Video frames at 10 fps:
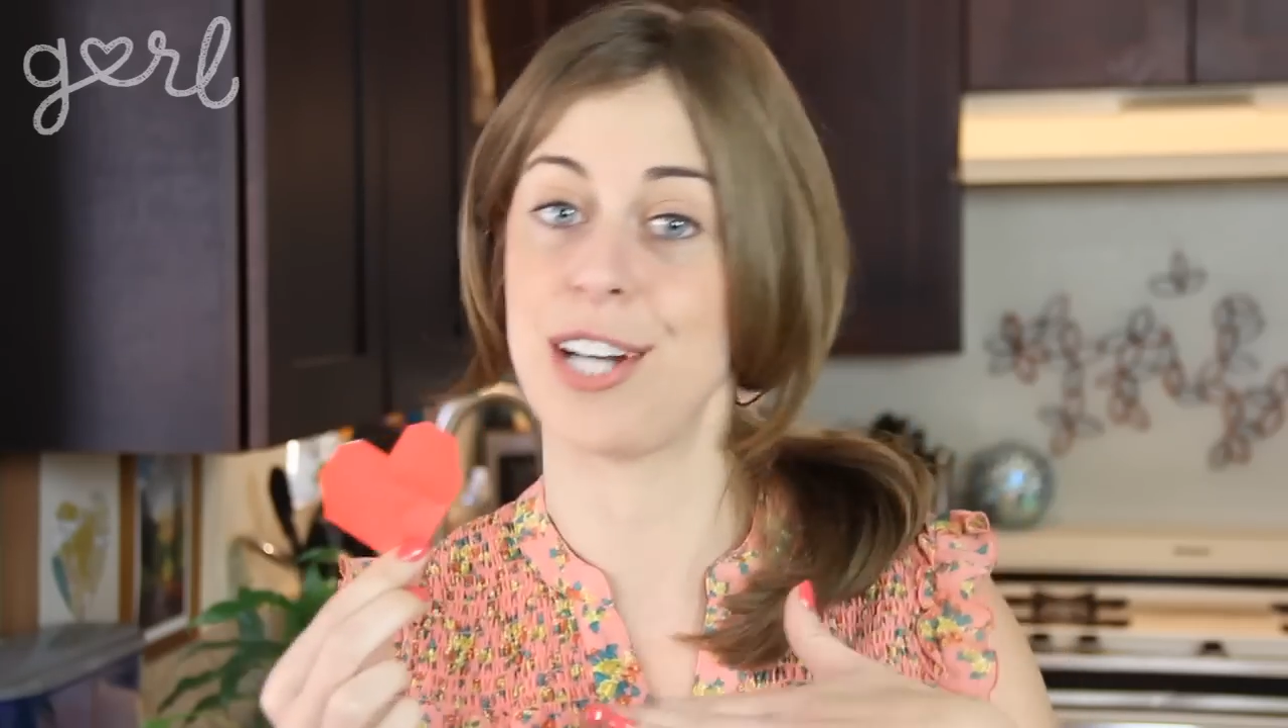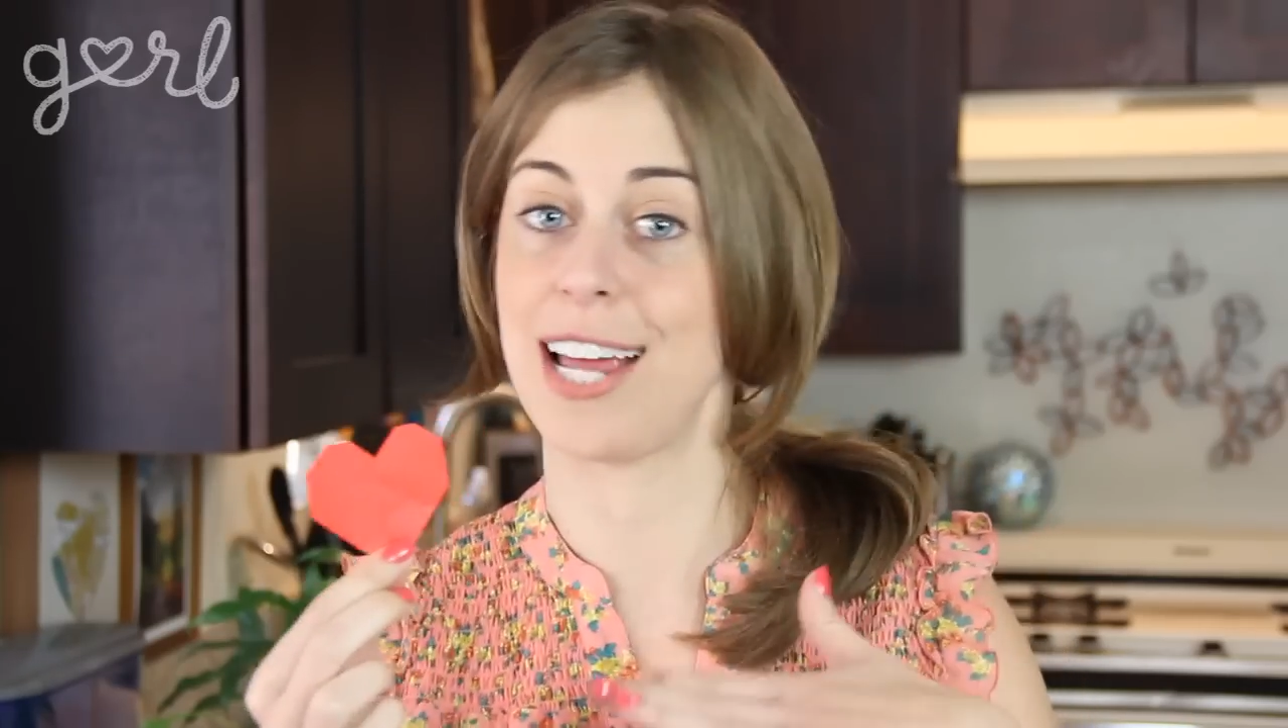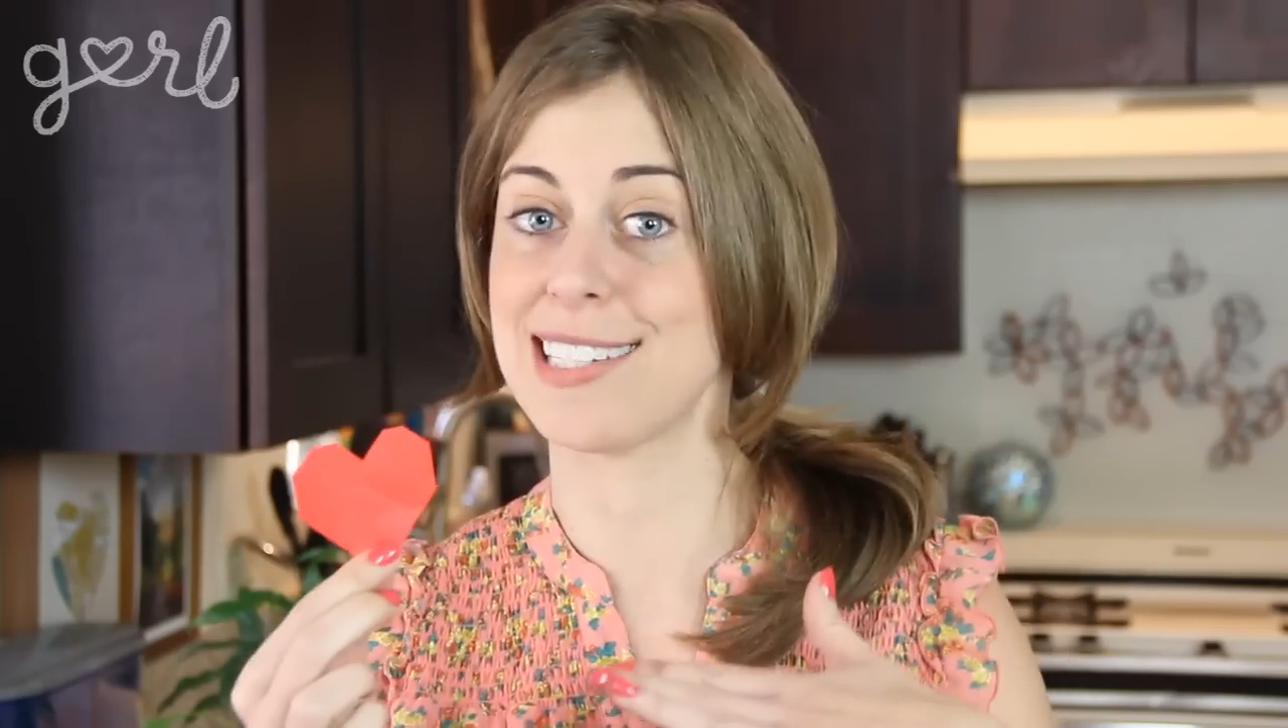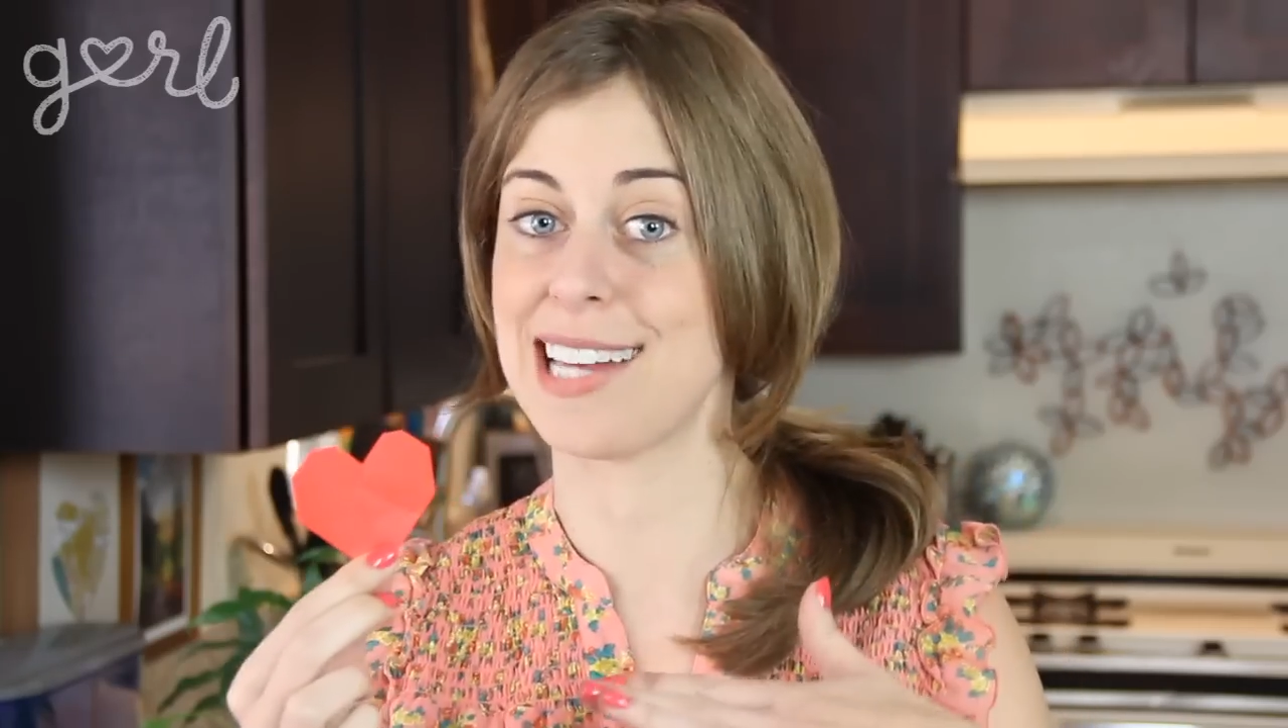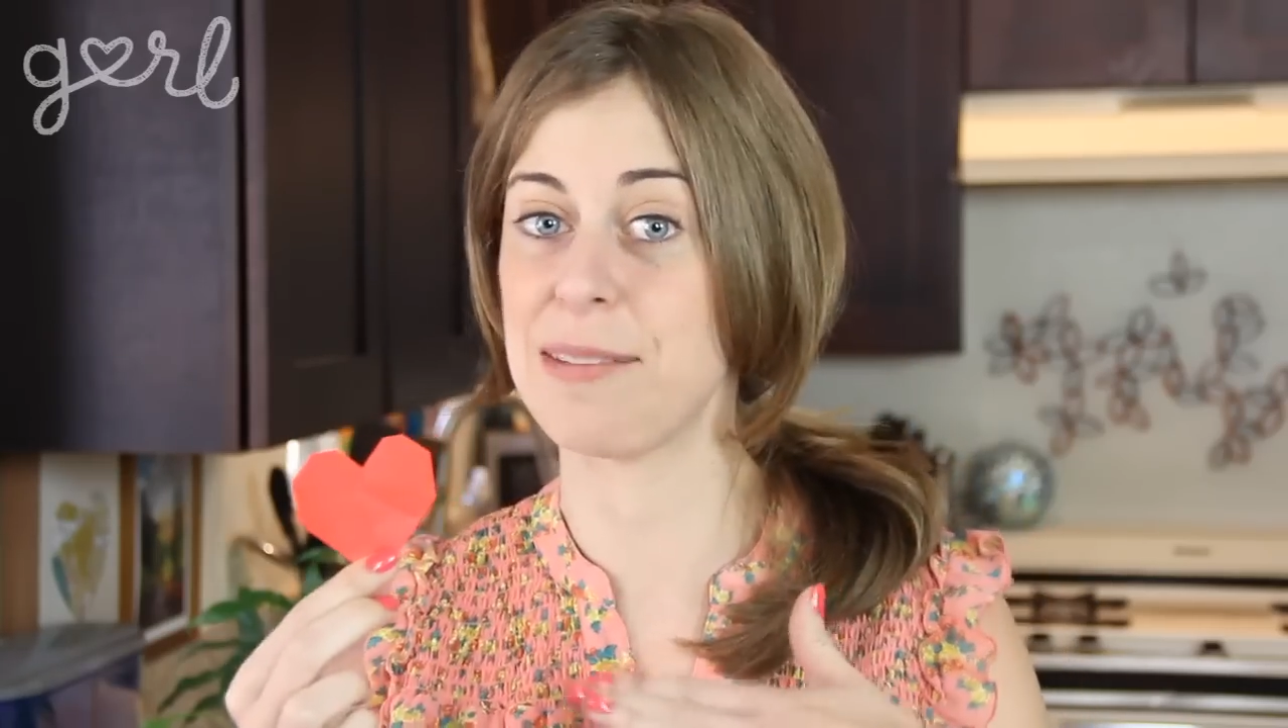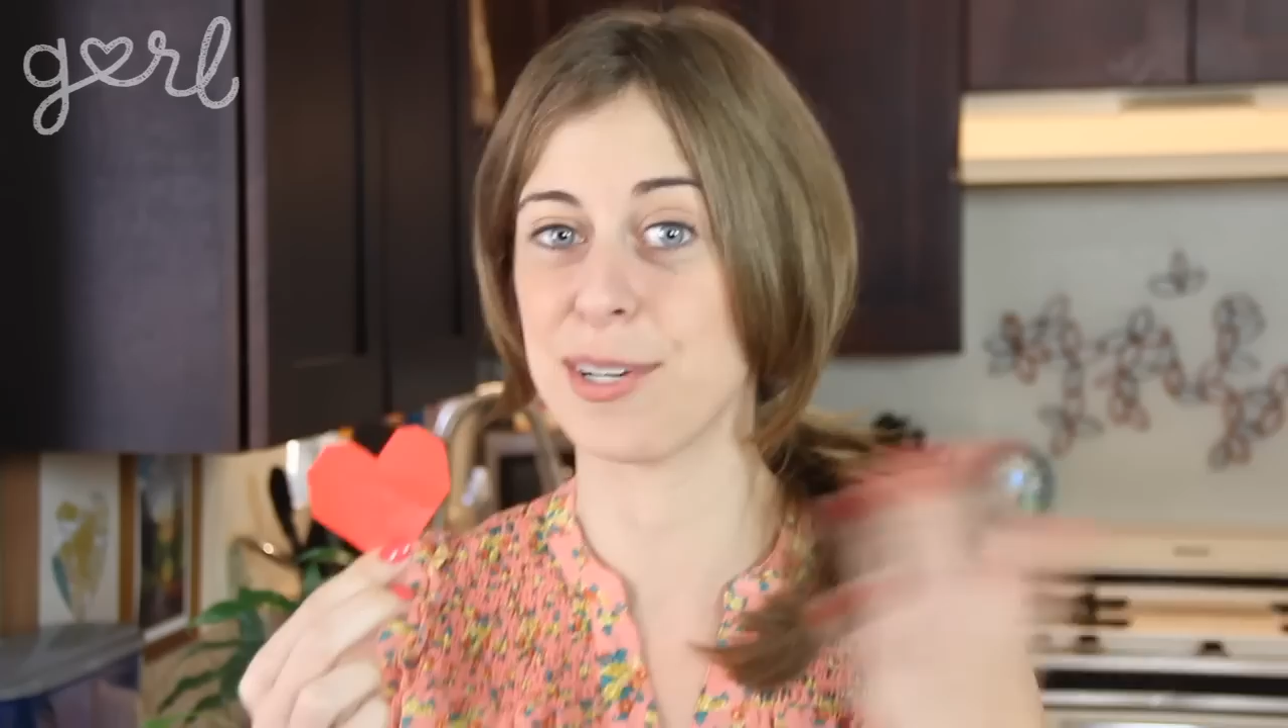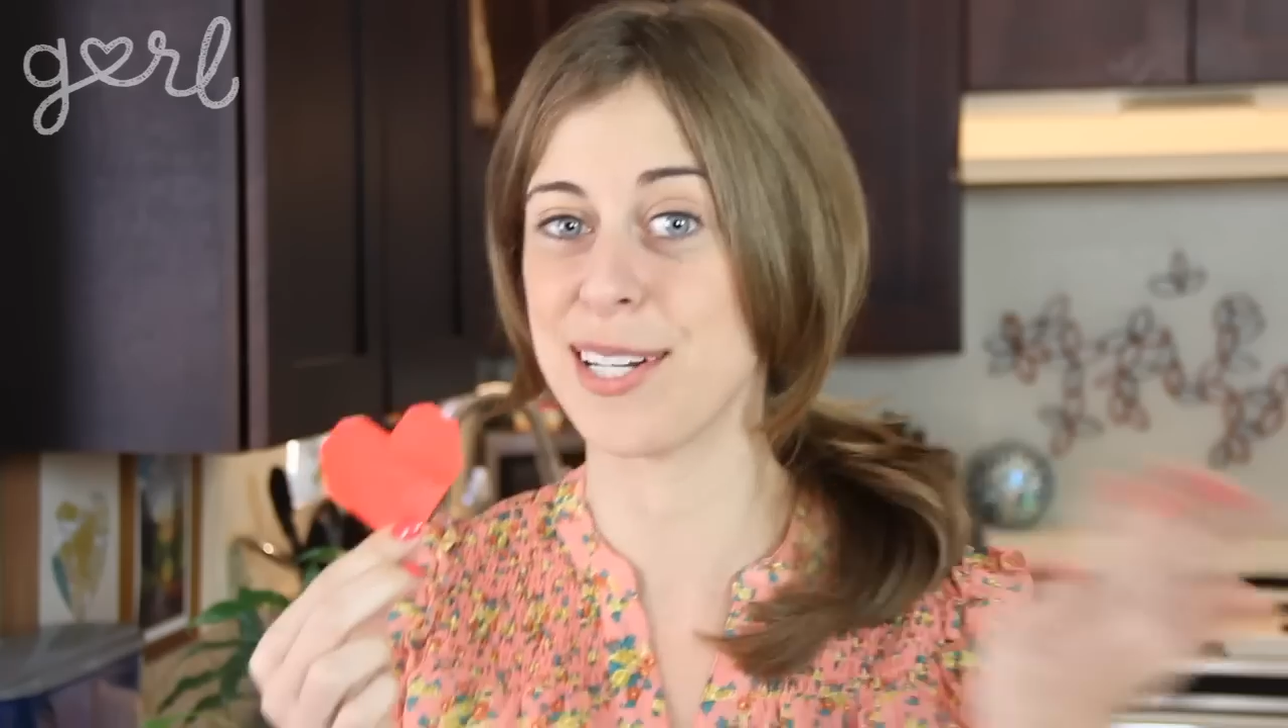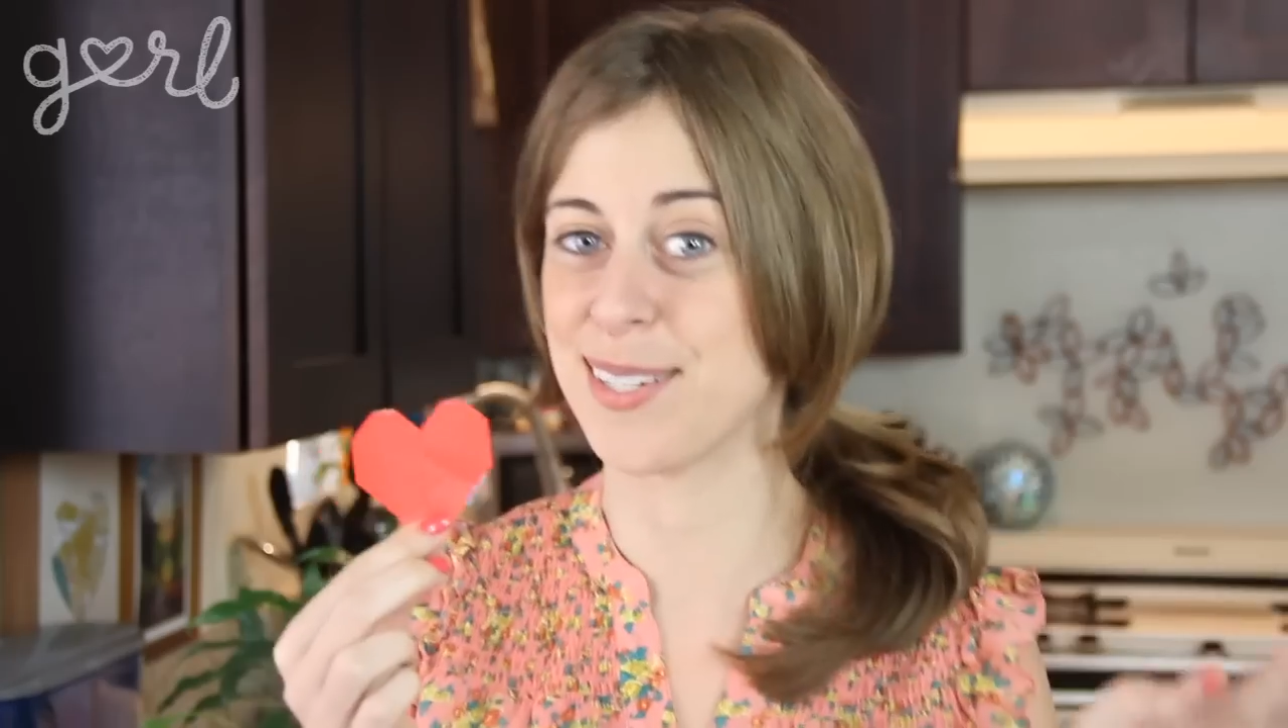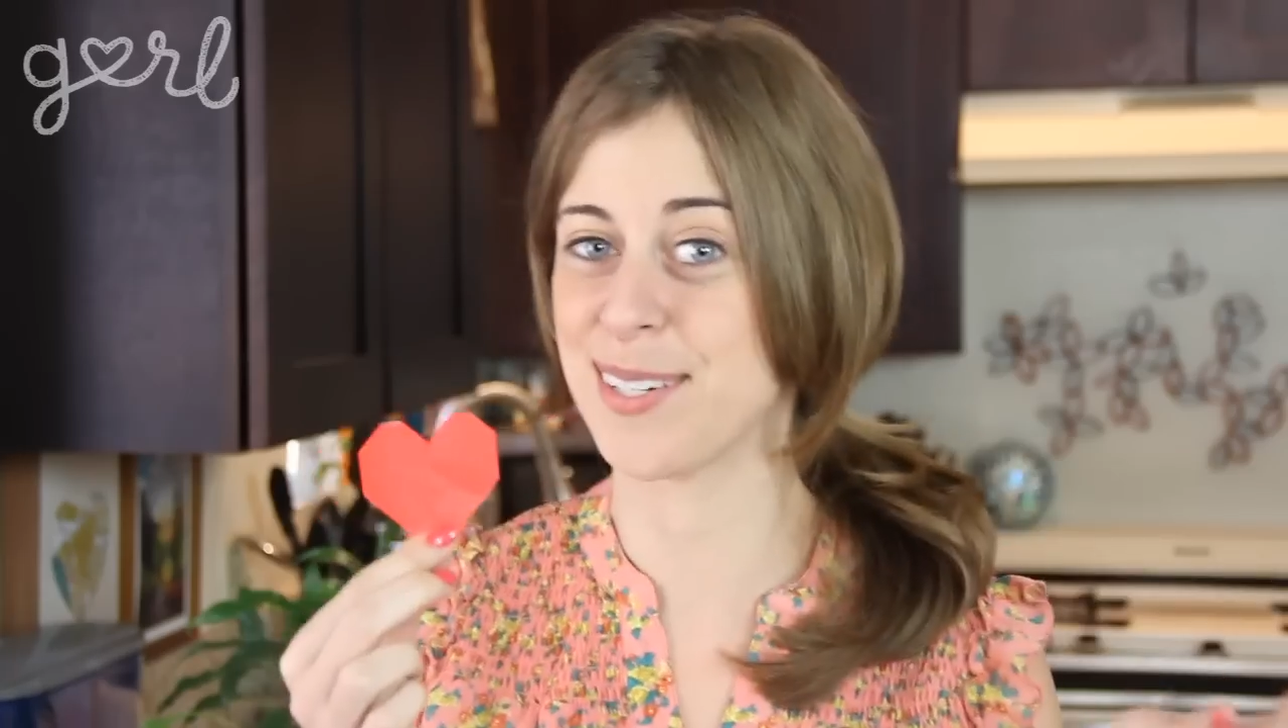nighttime read